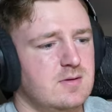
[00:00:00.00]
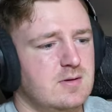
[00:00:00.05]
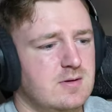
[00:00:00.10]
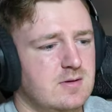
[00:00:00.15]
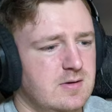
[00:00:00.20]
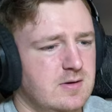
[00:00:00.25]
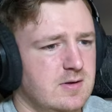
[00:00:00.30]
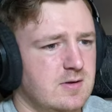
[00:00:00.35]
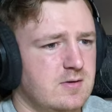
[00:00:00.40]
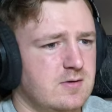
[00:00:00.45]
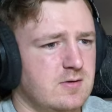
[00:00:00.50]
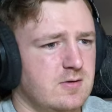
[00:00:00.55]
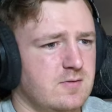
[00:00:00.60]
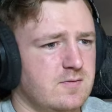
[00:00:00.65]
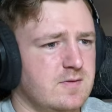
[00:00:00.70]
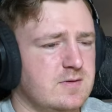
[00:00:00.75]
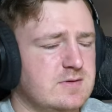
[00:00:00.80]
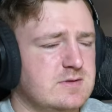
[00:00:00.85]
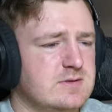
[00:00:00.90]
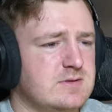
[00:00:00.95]
There you go,
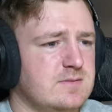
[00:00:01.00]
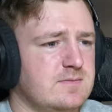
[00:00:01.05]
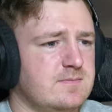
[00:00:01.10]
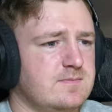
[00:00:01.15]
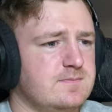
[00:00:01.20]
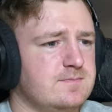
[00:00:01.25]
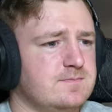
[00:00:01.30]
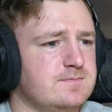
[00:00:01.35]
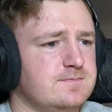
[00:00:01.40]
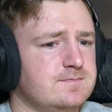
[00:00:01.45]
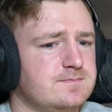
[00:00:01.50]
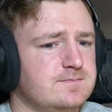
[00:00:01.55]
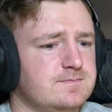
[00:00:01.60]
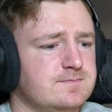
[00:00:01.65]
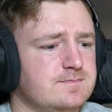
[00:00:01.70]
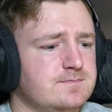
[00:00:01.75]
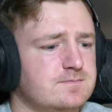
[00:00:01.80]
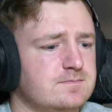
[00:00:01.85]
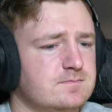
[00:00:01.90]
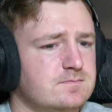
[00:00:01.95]
Dolphins.
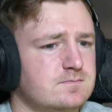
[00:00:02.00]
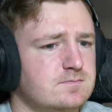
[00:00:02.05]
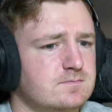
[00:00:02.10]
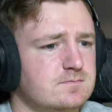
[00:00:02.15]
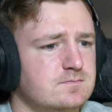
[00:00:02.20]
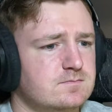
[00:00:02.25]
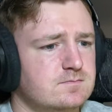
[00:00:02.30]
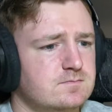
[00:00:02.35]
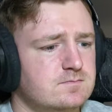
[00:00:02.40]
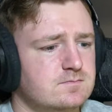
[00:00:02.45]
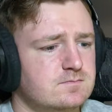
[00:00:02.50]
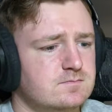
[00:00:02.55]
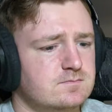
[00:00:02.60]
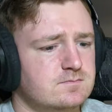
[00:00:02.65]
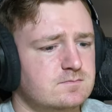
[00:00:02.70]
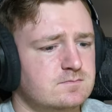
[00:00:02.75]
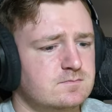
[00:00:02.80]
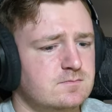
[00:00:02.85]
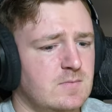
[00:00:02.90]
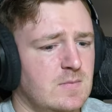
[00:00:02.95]

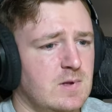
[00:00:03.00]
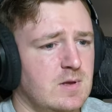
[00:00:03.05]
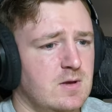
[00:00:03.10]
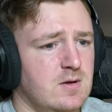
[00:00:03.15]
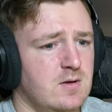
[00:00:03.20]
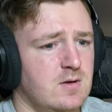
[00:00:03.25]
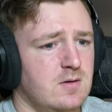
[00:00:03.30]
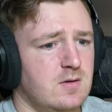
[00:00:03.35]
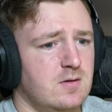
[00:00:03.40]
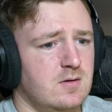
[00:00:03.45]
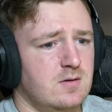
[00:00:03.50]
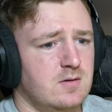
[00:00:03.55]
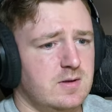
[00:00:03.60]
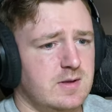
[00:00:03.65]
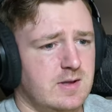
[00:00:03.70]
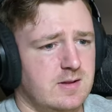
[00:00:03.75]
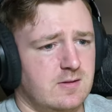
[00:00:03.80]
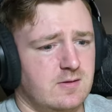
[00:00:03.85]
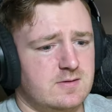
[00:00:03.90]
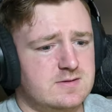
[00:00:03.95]

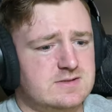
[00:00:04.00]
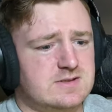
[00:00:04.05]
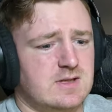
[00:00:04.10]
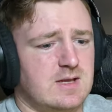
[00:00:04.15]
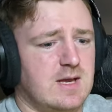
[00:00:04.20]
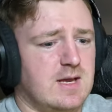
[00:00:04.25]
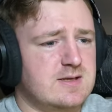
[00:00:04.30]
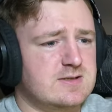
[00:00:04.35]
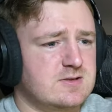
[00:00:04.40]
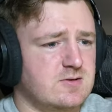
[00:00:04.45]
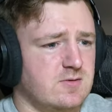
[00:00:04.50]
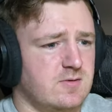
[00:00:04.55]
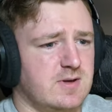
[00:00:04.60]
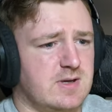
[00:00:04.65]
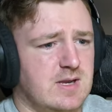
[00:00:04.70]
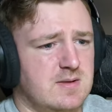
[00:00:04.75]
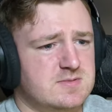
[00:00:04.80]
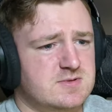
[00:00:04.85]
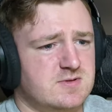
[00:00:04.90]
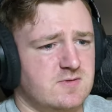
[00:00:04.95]
Okay, well, this is a high scoring
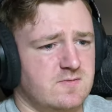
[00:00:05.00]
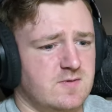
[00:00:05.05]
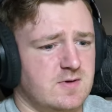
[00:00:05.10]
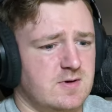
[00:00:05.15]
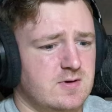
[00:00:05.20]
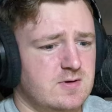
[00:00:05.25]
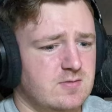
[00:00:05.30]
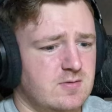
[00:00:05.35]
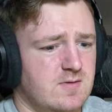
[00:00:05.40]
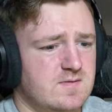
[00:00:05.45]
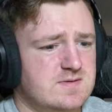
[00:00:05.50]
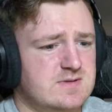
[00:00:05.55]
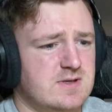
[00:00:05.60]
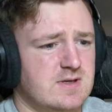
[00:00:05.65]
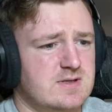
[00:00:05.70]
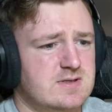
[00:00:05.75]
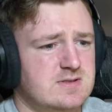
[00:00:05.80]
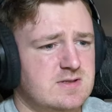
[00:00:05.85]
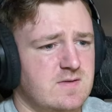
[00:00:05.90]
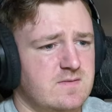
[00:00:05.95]
game so far.
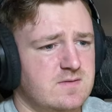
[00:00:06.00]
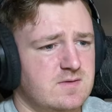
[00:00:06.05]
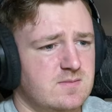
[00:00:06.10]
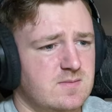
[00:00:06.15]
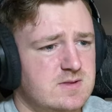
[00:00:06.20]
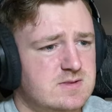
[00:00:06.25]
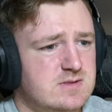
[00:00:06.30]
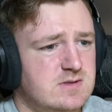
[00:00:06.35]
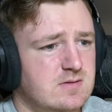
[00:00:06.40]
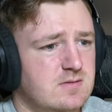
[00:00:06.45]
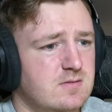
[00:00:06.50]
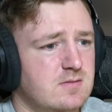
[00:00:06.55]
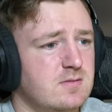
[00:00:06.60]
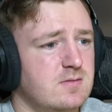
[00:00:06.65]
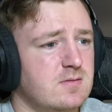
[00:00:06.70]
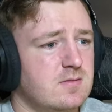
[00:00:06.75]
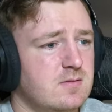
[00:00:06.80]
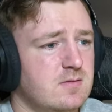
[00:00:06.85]
12-6, 17 minutes in.